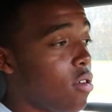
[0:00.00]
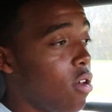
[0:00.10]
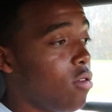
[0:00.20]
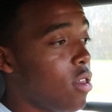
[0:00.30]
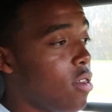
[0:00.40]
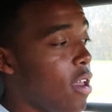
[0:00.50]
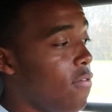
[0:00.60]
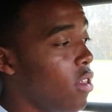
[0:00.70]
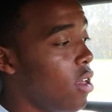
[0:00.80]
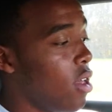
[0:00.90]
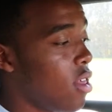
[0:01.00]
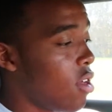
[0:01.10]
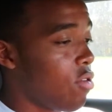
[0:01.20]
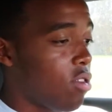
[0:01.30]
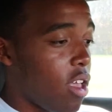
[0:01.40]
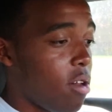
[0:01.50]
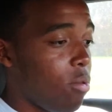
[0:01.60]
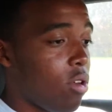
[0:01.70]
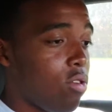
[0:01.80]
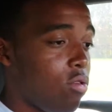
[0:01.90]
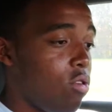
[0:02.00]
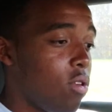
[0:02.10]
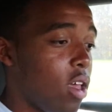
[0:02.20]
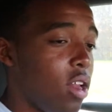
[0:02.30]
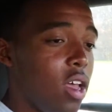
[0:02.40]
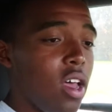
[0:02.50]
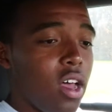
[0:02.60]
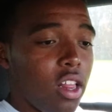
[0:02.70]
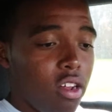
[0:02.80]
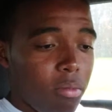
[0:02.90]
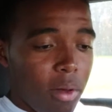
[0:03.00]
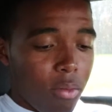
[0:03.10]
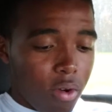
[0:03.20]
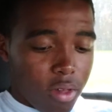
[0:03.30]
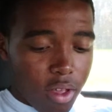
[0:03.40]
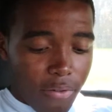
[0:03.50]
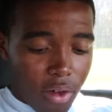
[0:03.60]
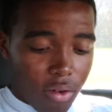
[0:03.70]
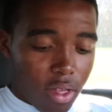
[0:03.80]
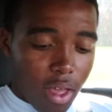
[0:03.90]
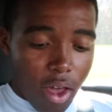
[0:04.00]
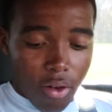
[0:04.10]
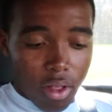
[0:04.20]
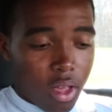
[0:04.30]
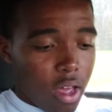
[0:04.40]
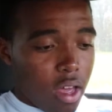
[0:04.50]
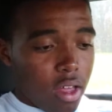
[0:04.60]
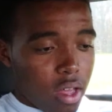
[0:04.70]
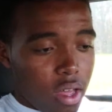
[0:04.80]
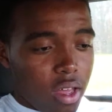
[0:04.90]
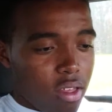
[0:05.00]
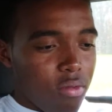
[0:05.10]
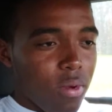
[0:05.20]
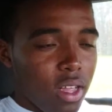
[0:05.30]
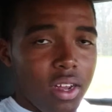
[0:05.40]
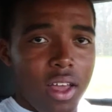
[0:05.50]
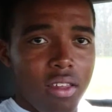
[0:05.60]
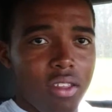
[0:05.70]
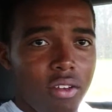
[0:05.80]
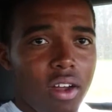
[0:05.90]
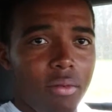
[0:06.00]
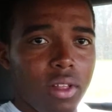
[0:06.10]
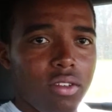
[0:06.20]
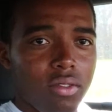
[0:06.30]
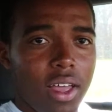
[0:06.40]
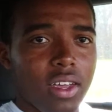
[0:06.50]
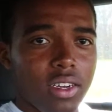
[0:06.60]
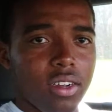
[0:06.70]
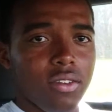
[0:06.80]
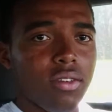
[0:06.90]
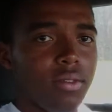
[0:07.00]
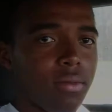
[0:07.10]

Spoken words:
So this definitely is understandable, because you do get a little bit more stuff here and there, and it's really a nice interior. I really do like it in here.